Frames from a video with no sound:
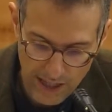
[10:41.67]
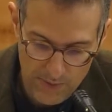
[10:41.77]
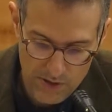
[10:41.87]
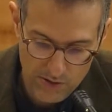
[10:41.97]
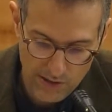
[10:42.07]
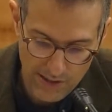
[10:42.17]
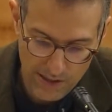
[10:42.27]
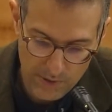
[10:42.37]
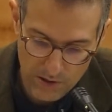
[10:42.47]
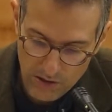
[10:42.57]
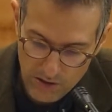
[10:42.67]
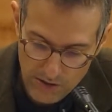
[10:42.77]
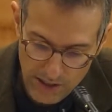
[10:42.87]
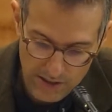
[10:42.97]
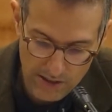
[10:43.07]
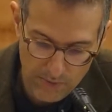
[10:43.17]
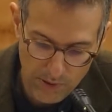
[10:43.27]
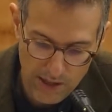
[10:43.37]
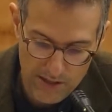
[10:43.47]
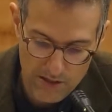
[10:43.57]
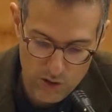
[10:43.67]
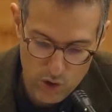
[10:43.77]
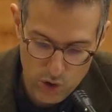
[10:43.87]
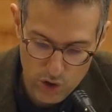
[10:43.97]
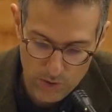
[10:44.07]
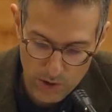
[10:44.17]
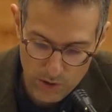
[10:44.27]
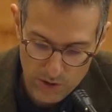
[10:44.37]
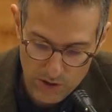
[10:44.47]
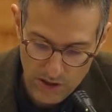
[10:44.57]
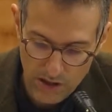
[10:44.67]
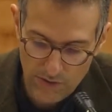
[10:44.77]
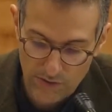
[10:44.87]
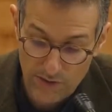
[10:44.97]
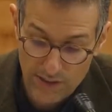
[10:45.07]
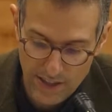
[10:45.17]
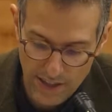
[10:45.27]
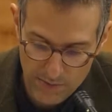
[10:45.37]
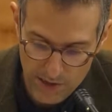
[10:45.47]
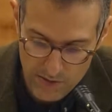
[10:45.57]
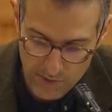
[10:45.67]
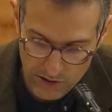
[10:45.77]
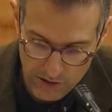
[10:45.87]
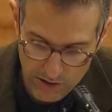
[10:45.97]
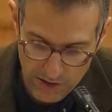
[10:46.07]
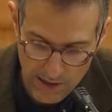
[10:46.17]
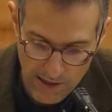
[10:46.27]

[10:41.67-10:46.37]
abstract labor already implies a social mode of time as measure,